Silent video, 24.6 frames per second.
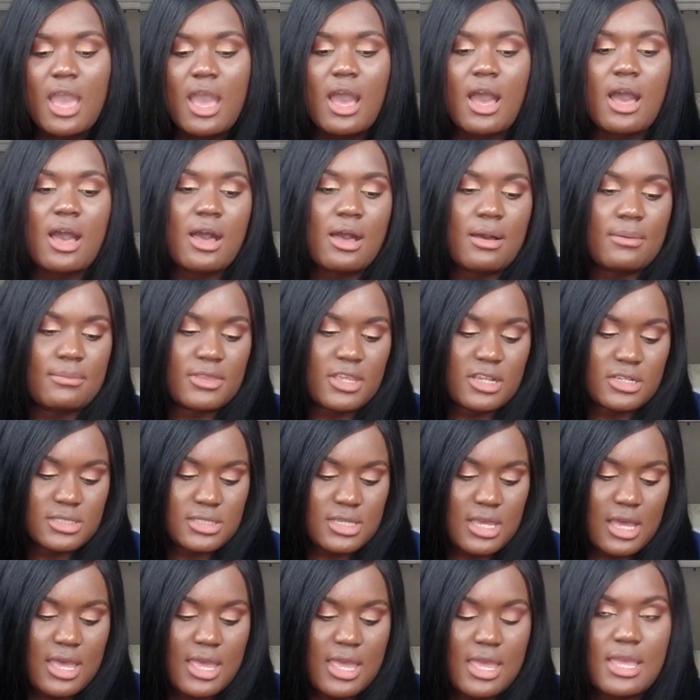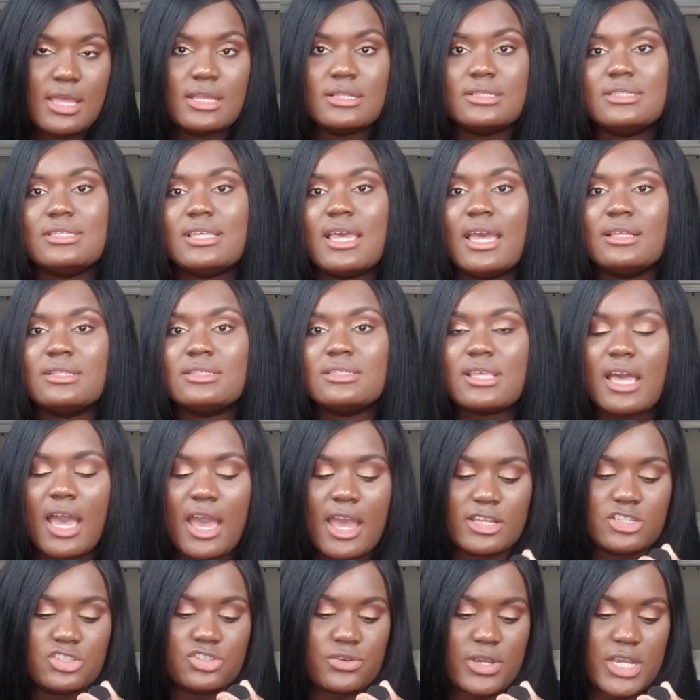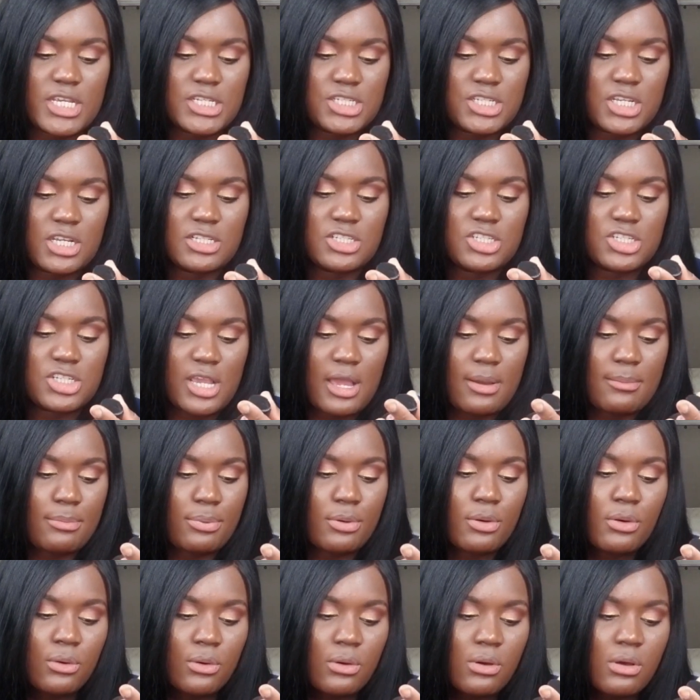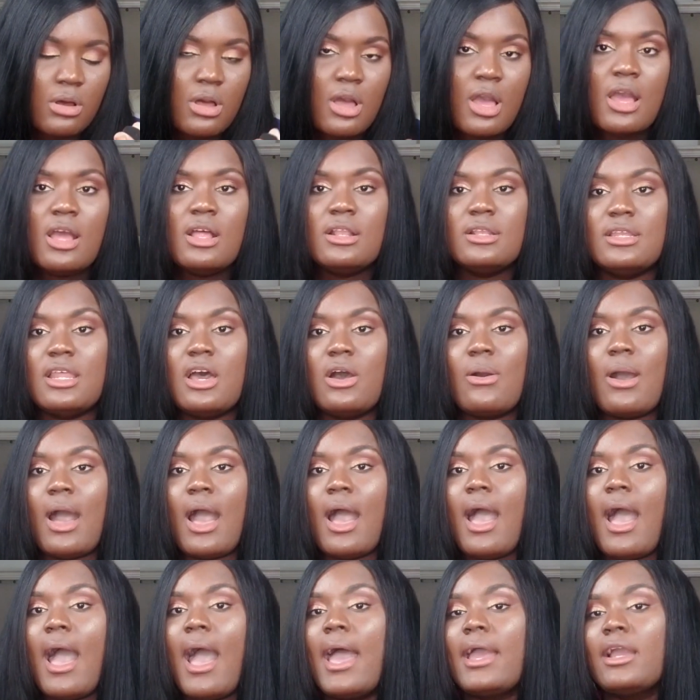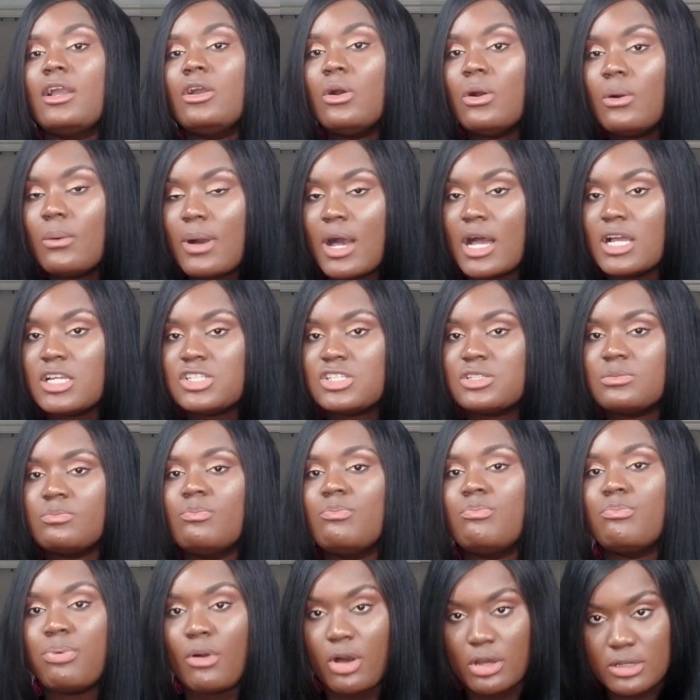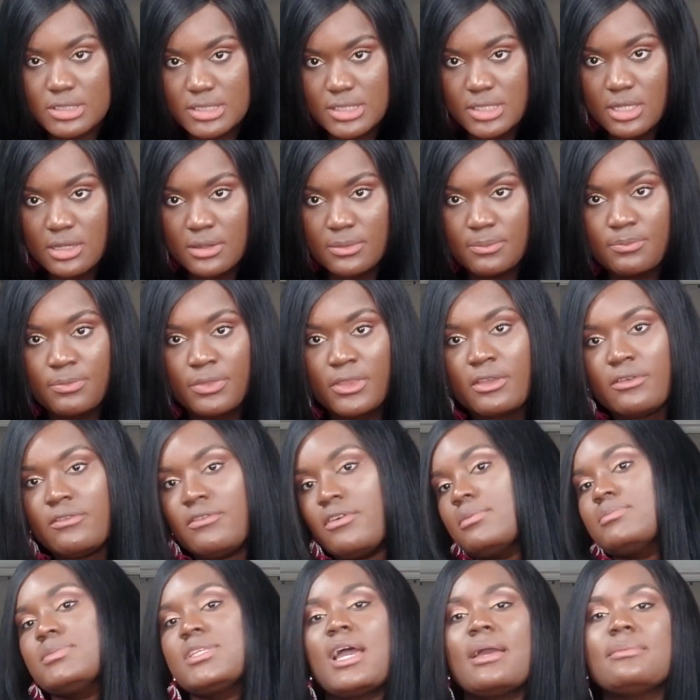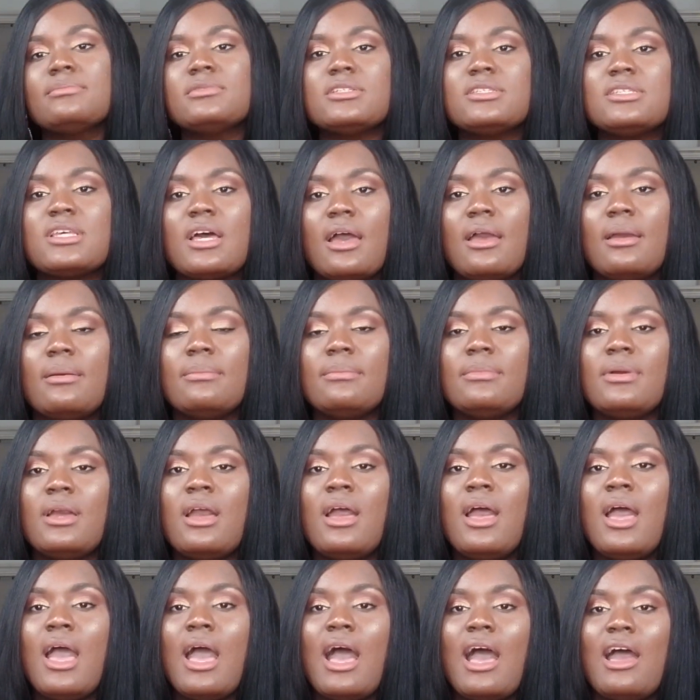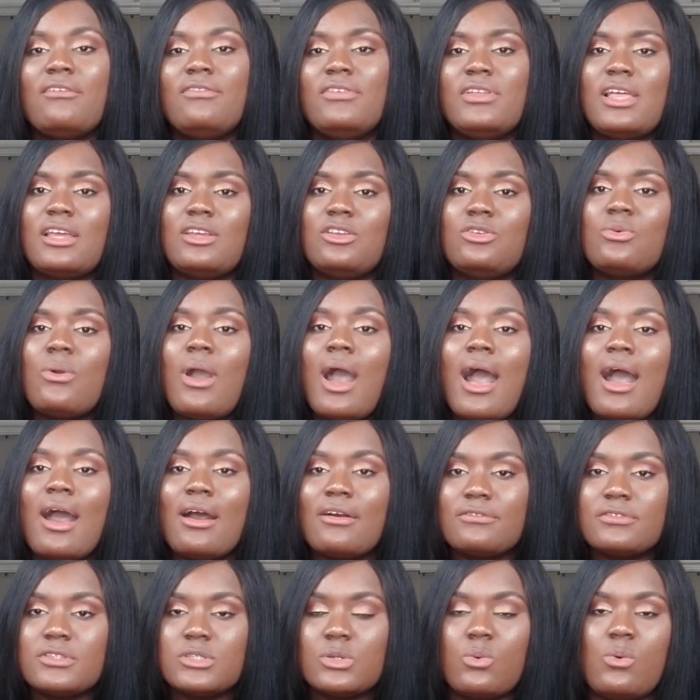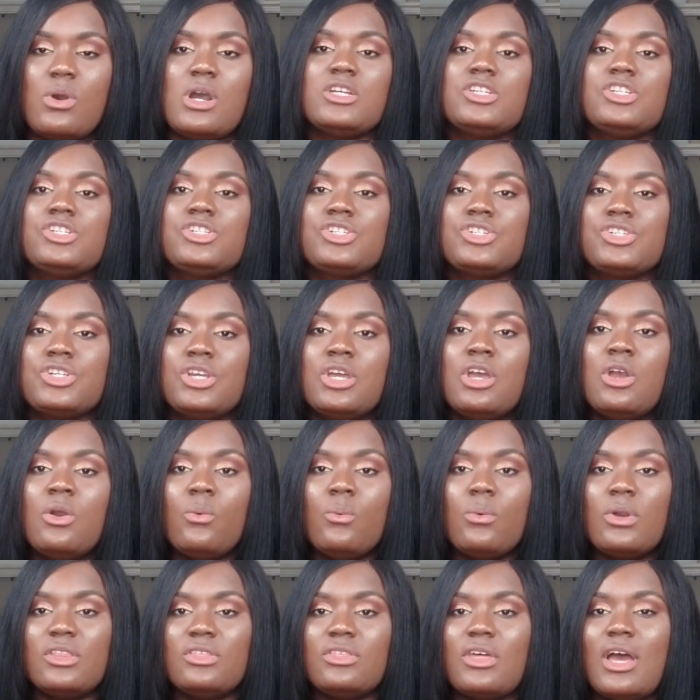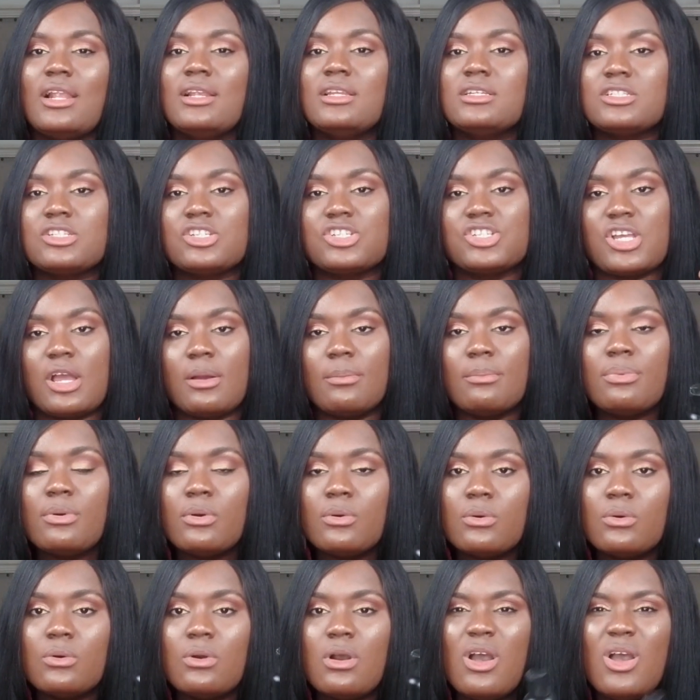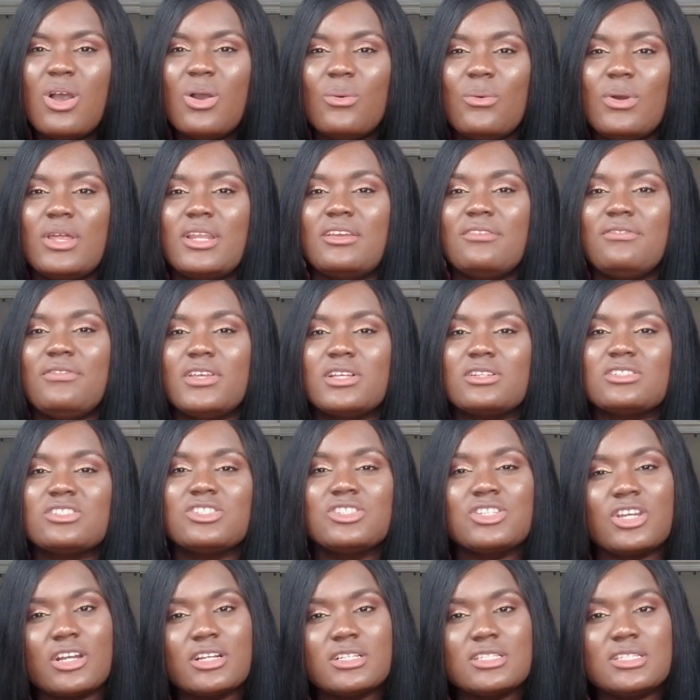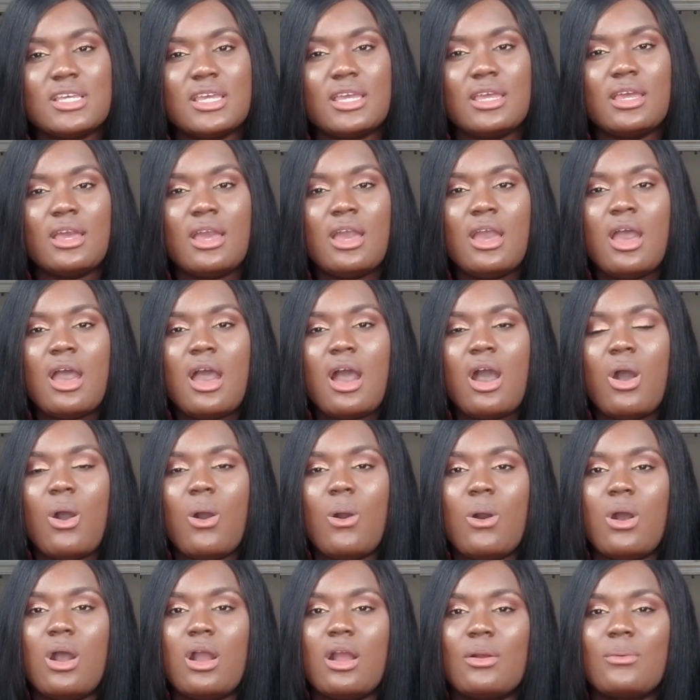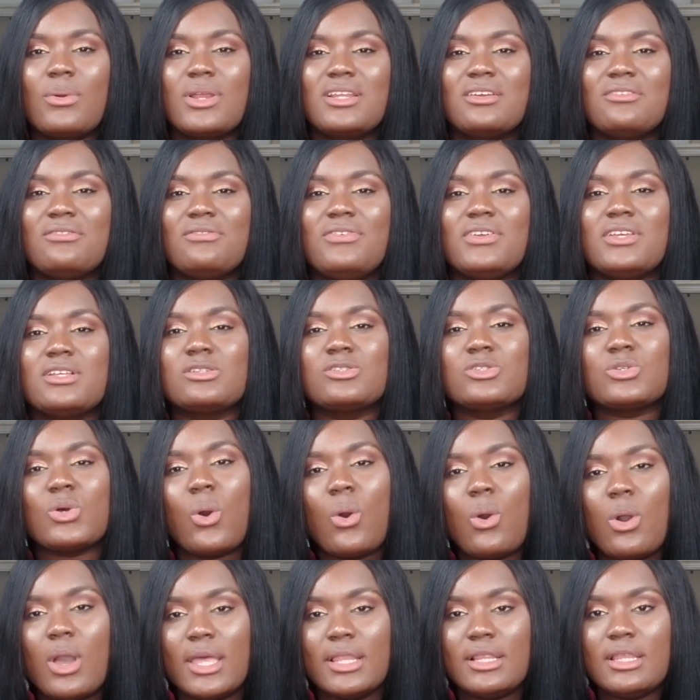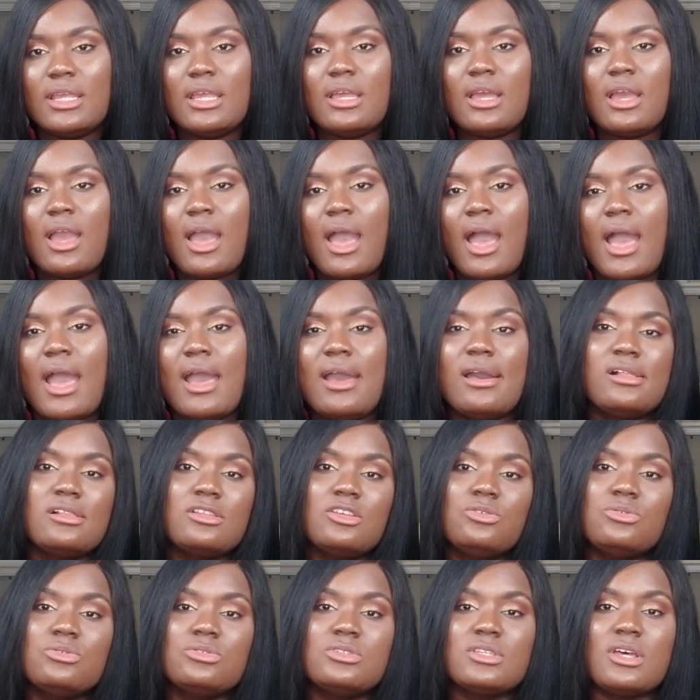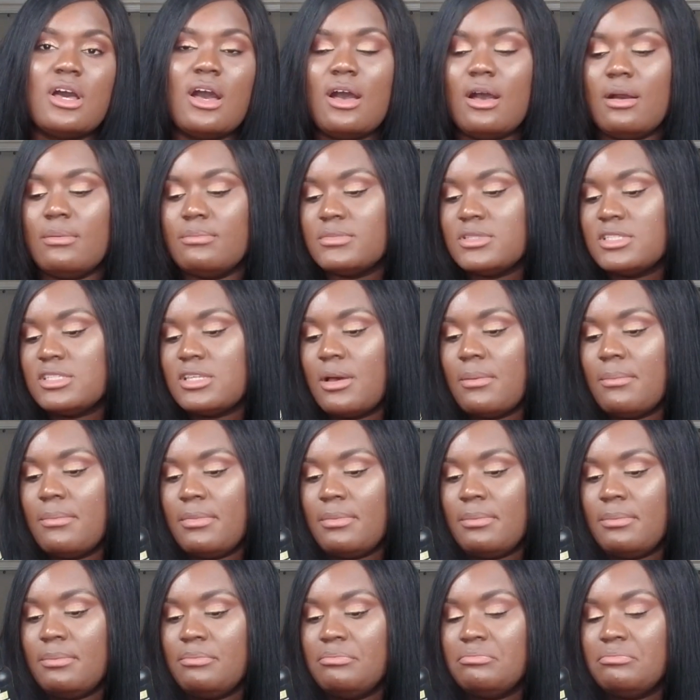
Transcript: There's a intense hydration shampoo. Now I co-wash, but from time to time I feel like you have to wash with a little shampoo. When it feels dirty or when it feels oily, I'll use some